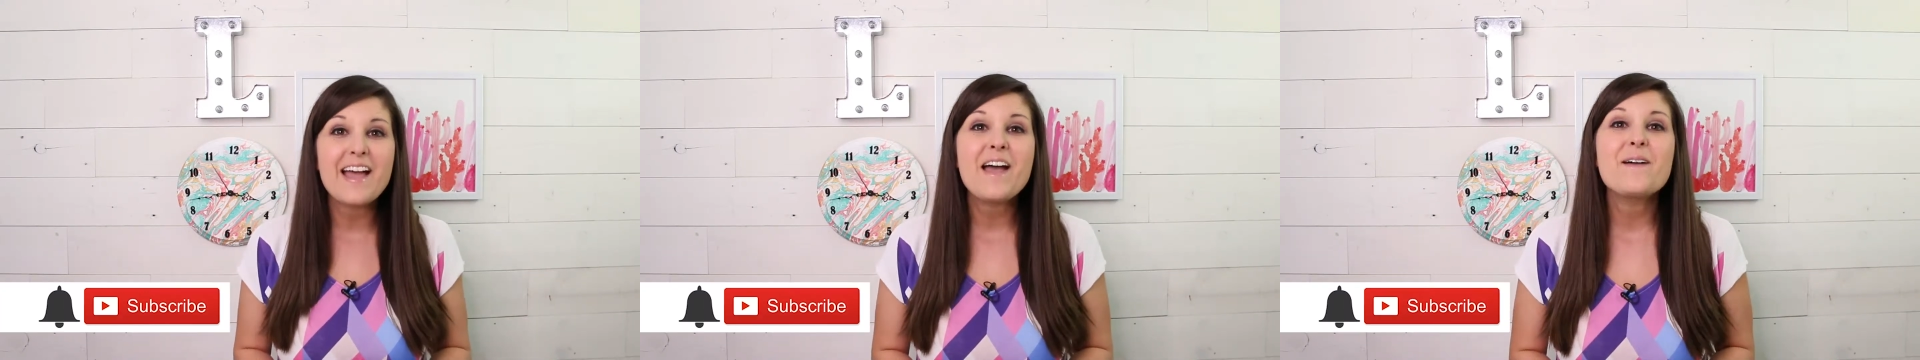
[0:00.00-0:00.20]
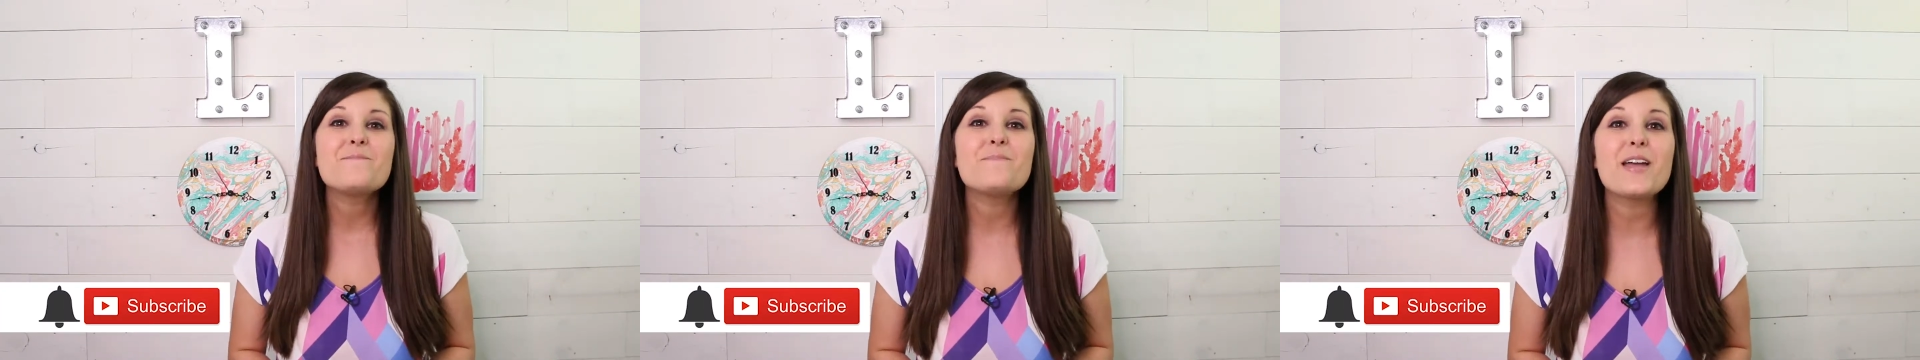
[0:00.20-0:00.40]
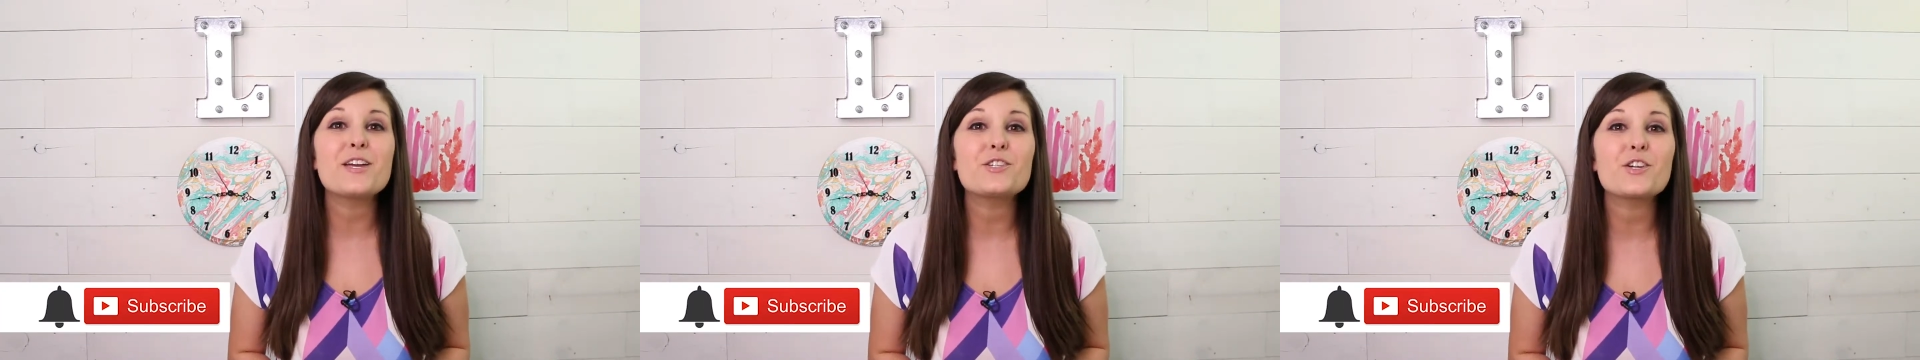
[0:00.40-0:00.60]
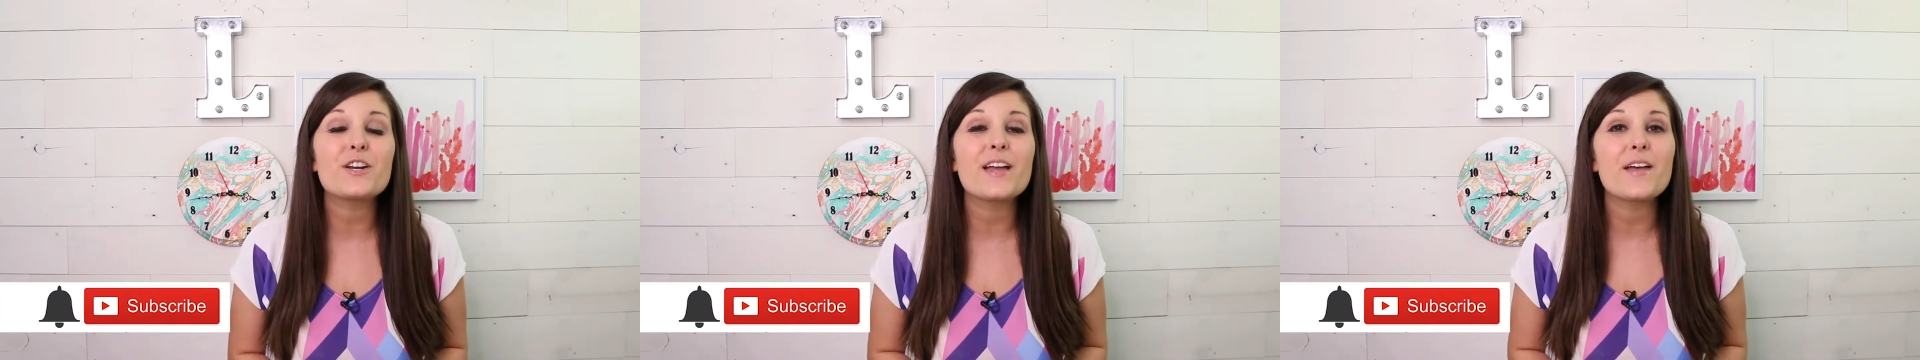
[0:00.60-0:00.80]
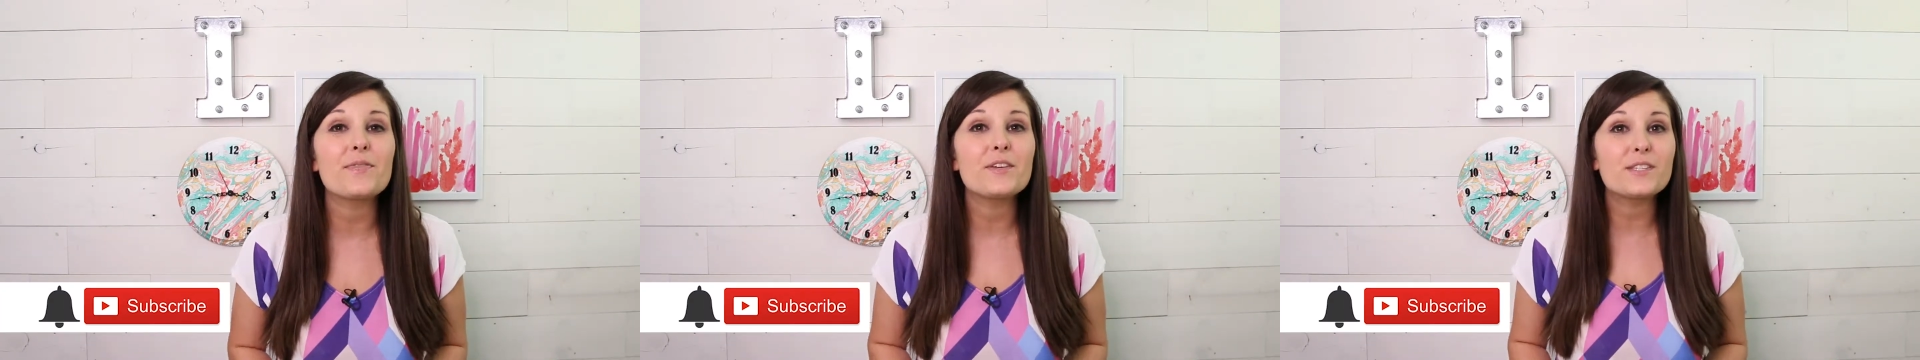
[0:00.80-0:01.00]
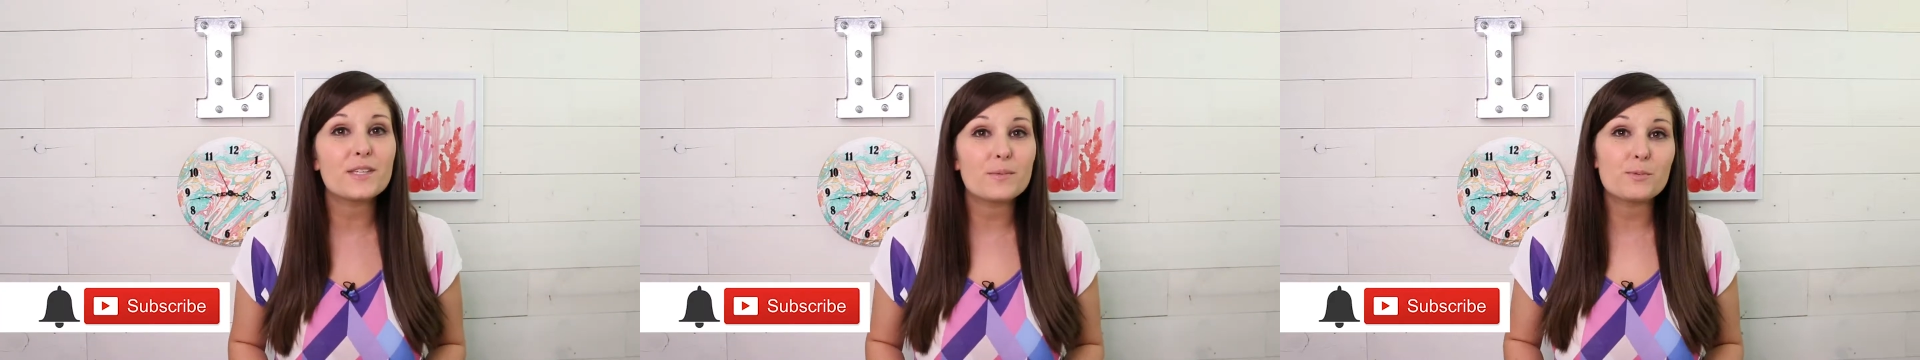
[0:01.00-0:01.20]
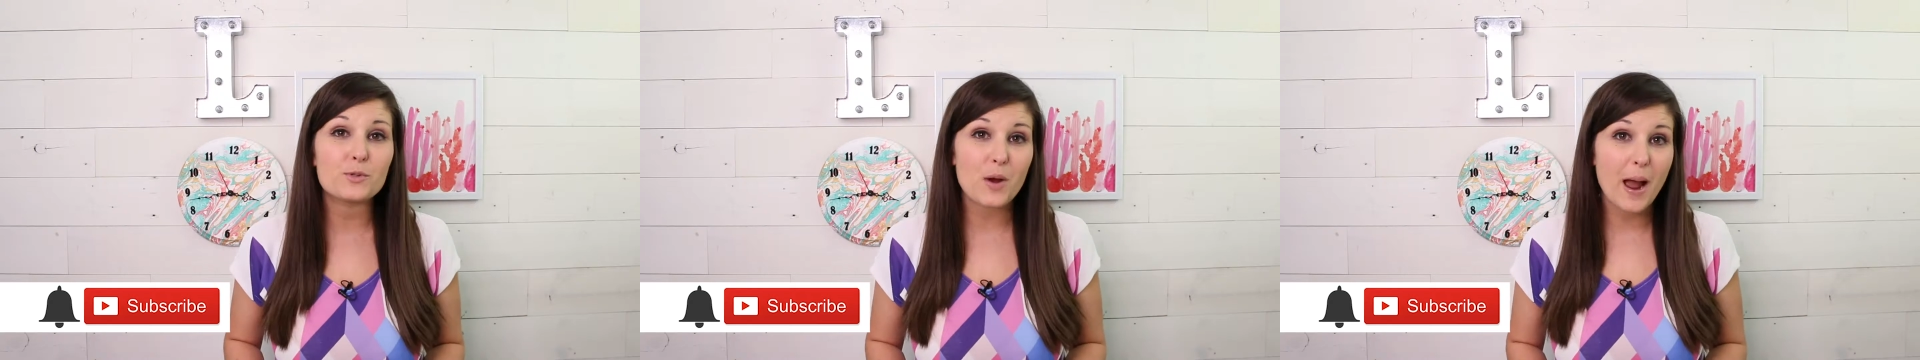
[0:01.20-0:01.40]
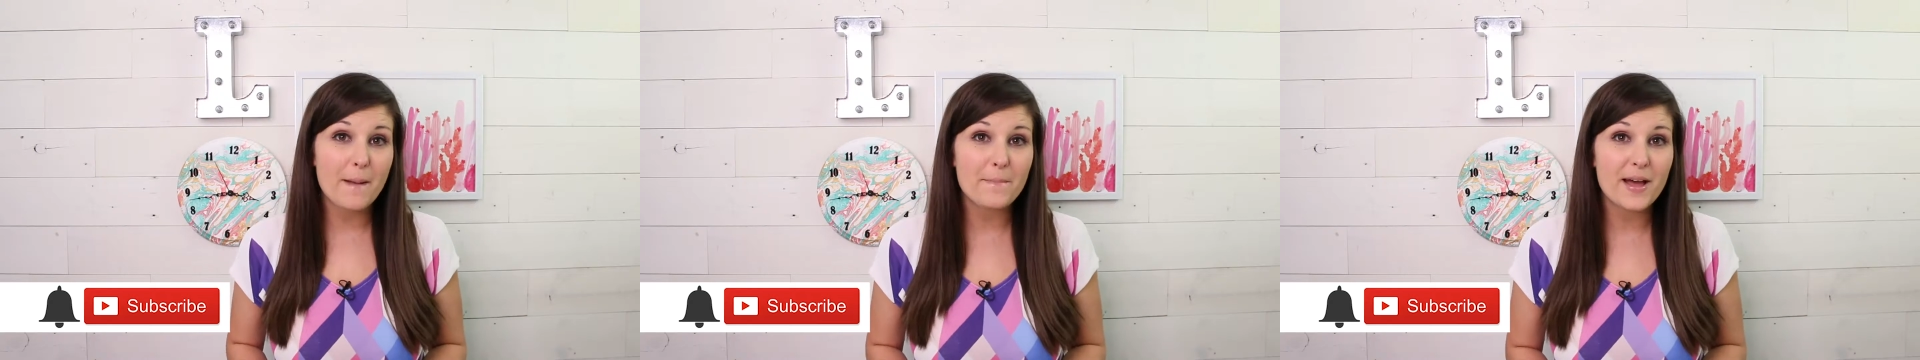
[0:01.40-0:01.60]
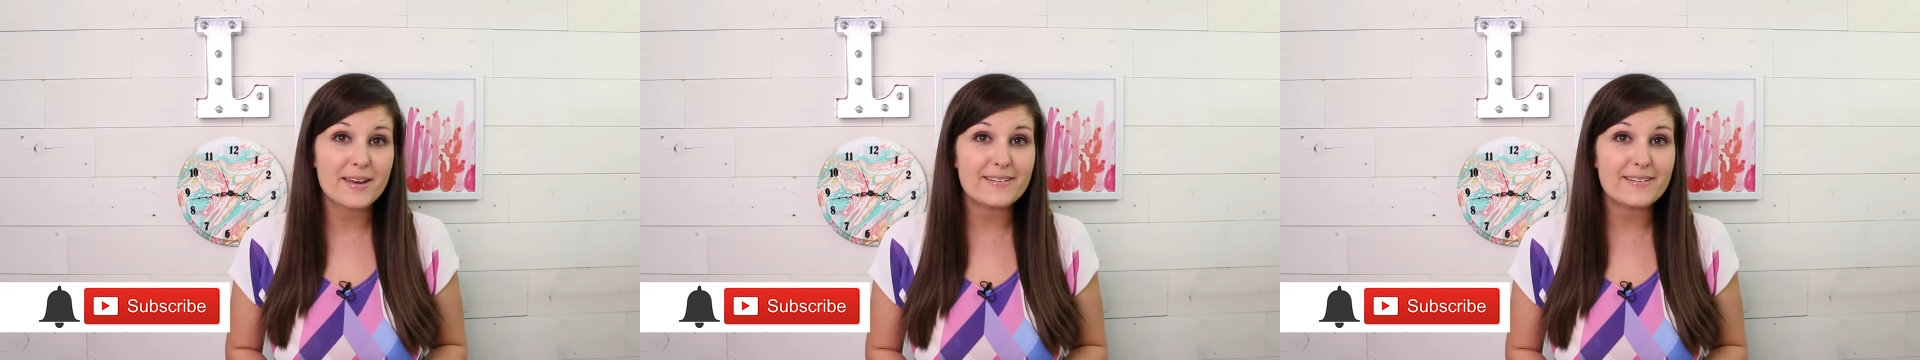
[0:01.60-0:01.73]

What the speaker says: Make sure to hit the subscribe button